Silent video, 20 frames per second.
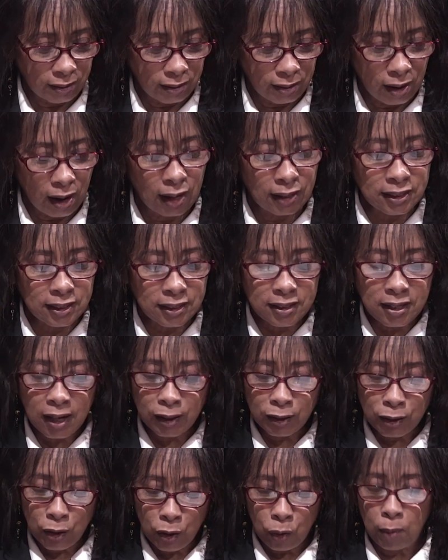I did not
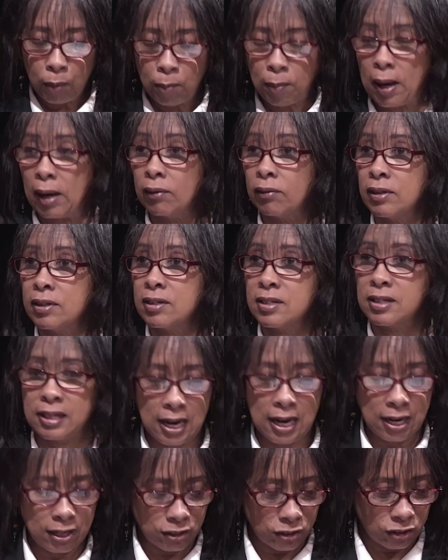know about this
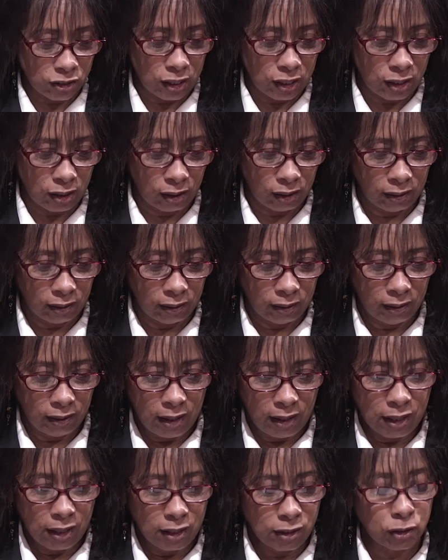last year.
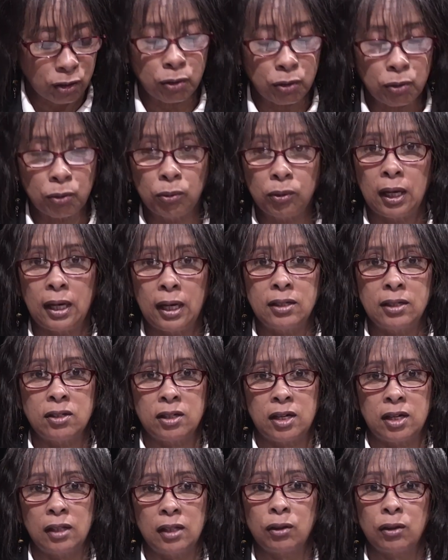Is it too late to get the